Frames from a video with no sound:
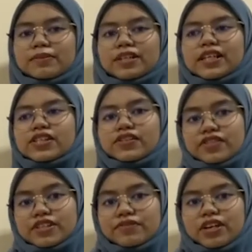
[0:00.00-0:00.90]
table is the
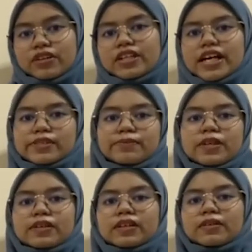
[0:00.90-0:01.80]
risk value that has
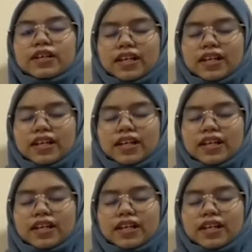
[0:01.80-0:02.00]
been